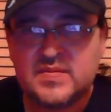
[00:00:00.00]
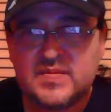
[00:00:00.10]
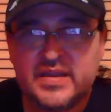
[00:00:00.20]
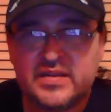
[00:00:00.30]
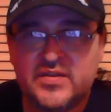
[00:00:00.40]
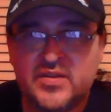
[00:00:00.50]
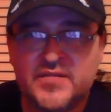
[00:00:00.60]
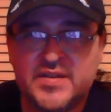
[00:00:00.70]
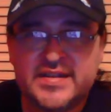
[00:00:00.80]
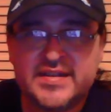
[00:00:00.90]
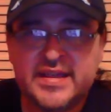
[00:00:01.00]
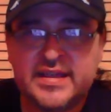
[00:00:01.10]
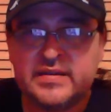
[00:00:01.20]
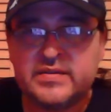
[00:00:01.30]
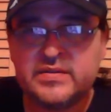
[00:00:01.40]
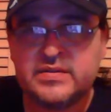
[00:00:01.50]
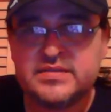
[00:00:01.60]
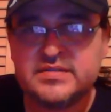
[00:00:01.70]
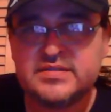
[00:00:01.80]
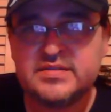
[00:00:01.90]
I don't know if you can tell,
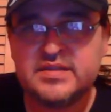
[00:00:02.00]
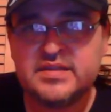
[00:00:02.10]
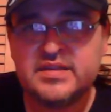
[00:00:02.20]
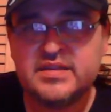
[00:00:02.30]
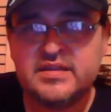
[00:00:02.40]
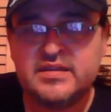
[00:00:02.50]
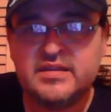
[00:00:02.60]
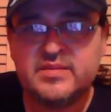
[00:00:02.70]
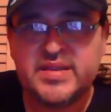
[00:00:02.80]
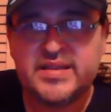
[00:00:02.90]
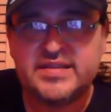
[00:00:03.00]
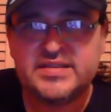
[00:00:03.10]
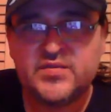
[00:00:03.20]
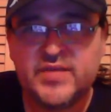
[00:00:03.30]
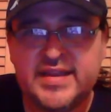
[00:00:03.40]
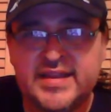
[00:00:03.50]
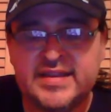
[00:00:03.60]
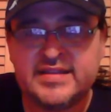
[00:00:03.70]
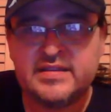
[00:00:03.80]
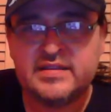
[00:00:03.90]
but that's the
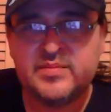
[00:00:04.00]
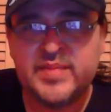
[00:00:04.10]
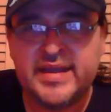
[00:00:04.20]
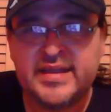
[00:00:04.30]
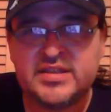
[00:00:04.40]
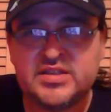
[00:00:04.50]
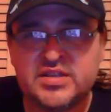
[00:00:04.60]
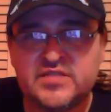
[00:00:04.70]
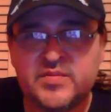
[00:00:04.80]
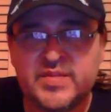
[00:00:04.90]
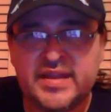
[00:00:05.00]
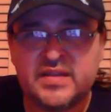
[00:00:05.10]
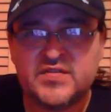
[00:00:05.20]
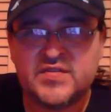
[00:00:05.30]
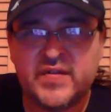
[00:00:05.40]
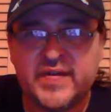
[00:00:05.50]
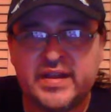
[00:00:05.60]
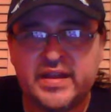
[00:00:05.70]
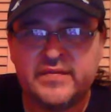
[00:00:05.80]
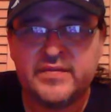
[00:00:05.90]
way the package looks from the outside.
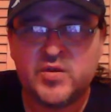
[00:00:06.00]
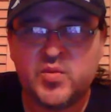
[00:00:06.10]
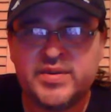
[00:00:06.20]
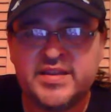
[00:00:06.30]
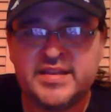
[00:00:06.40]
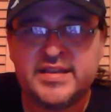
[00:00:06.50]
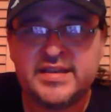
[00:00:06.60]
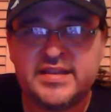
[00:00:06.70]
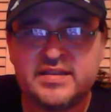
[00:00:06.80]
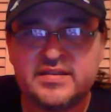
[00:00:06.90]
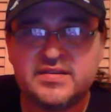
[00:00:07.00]
I haven't opened it yet.